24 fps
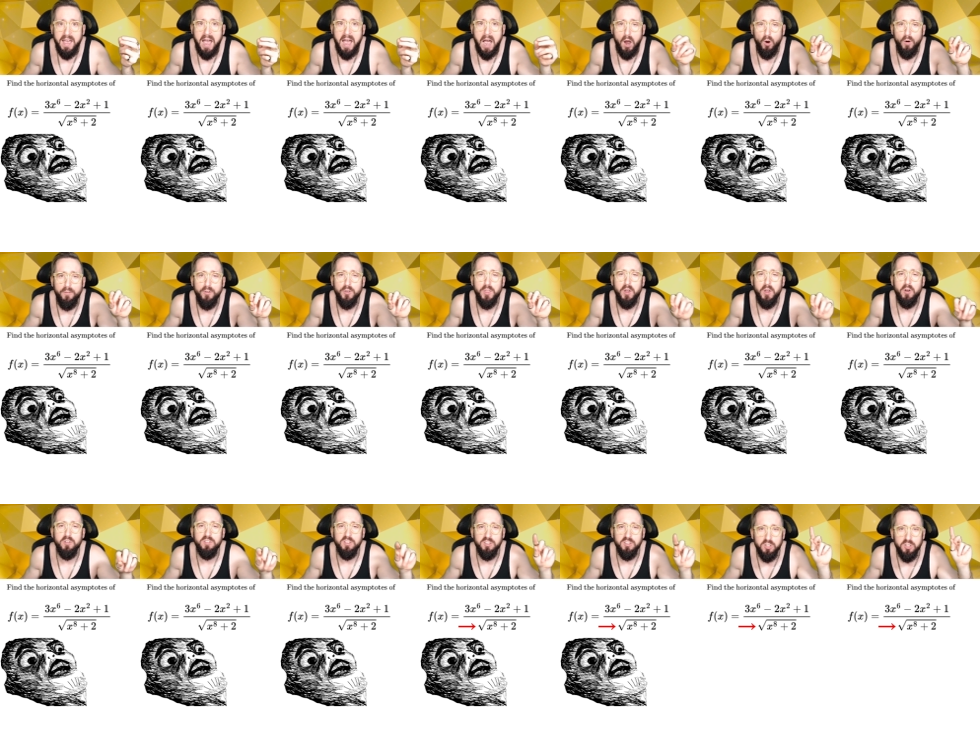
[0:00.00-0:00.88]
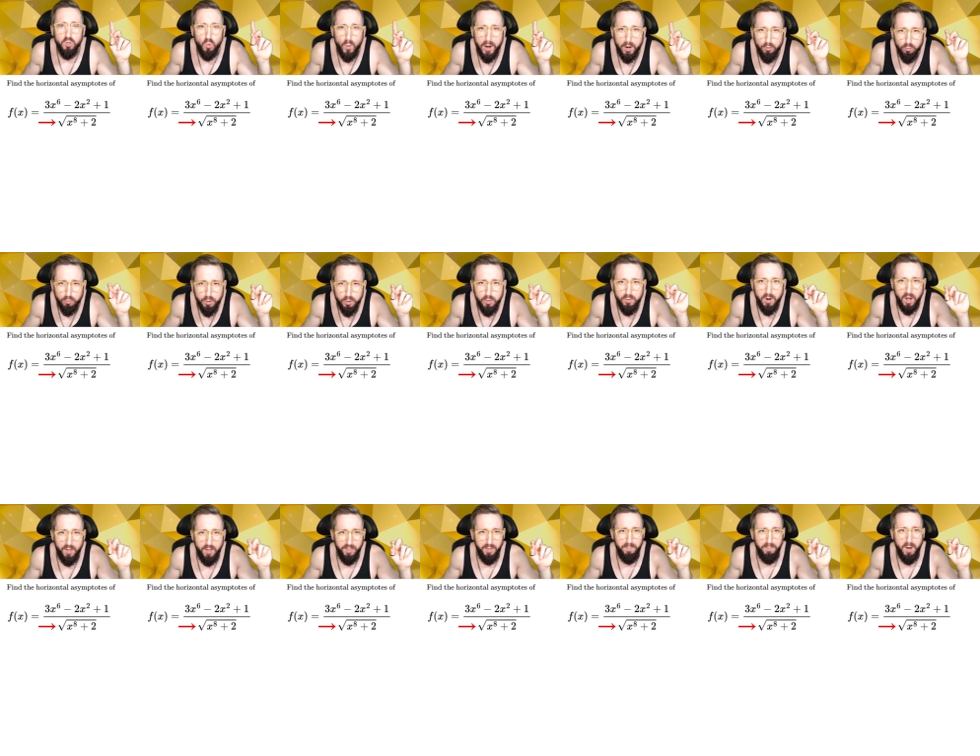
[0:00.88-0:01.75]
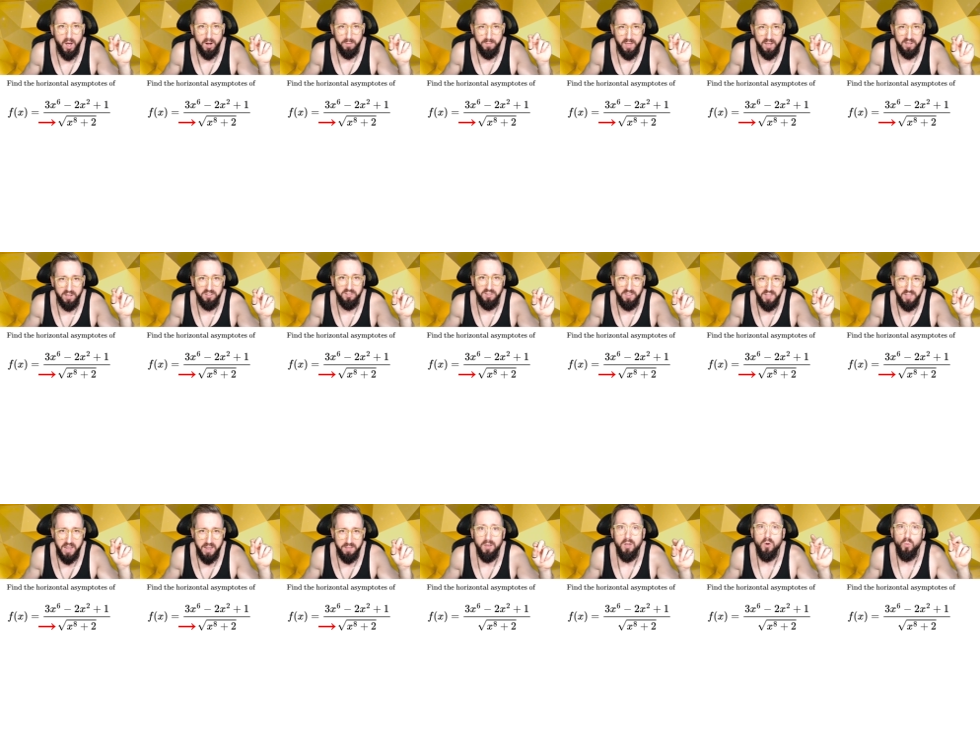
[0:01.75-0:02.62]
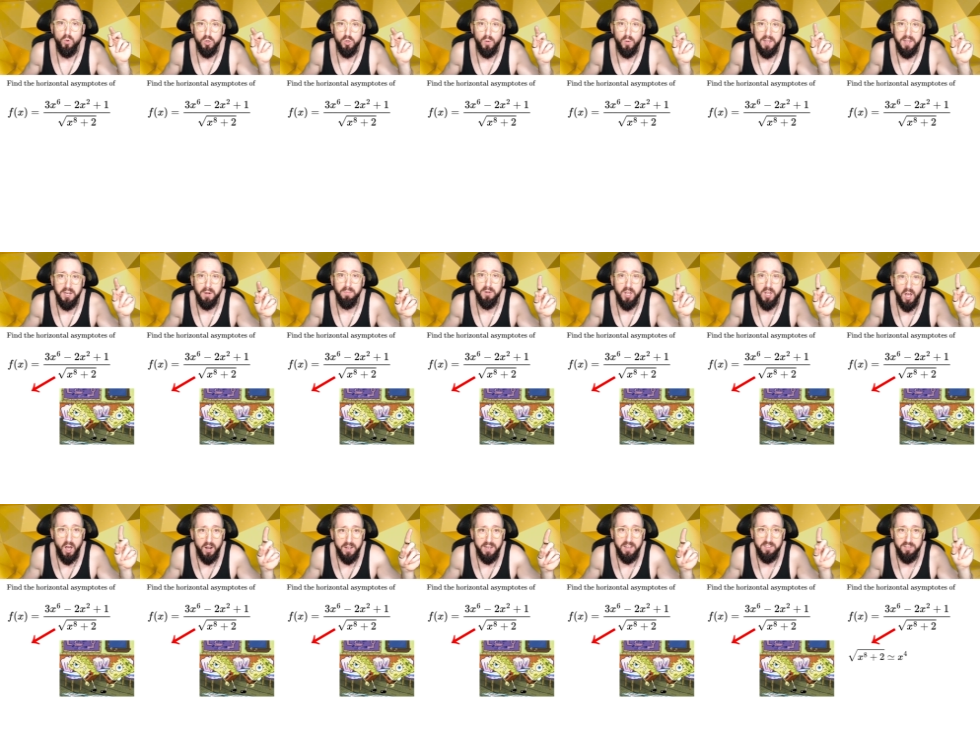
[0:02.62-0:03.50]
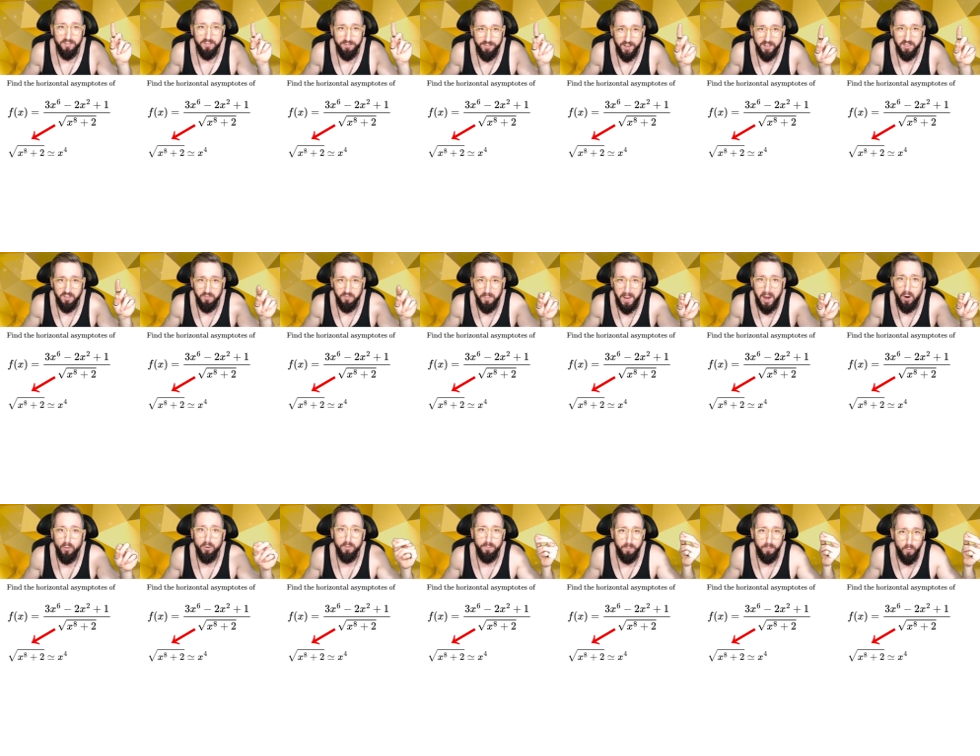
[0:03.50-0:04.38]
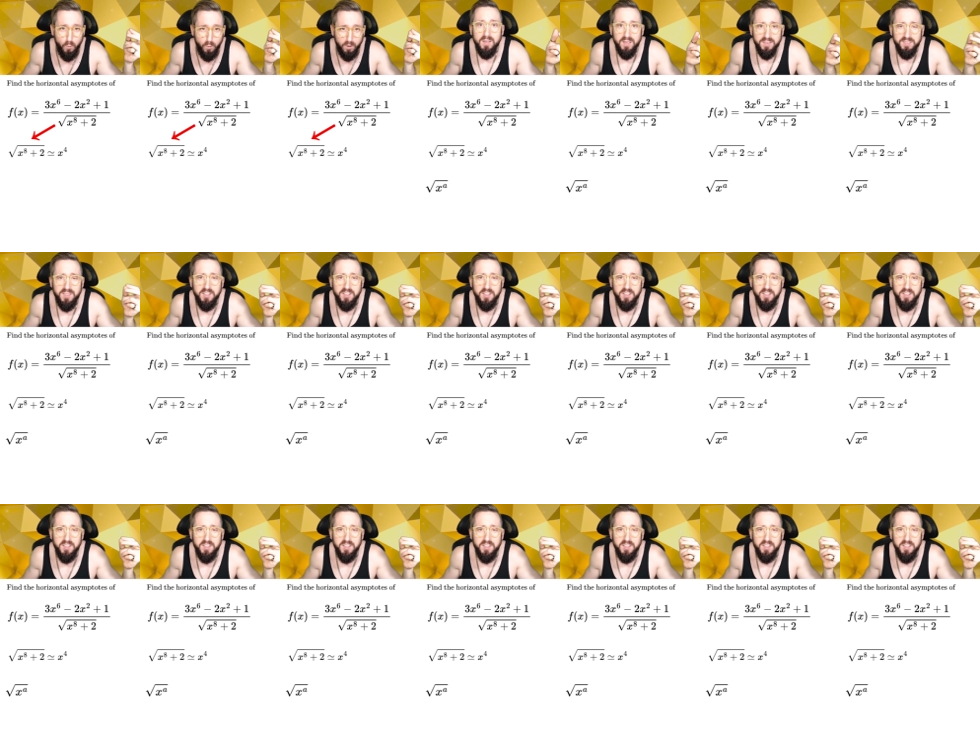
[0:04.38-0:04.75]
However, there is a square root on the bottom x to the 8, which will end up cutting its effective power to 4.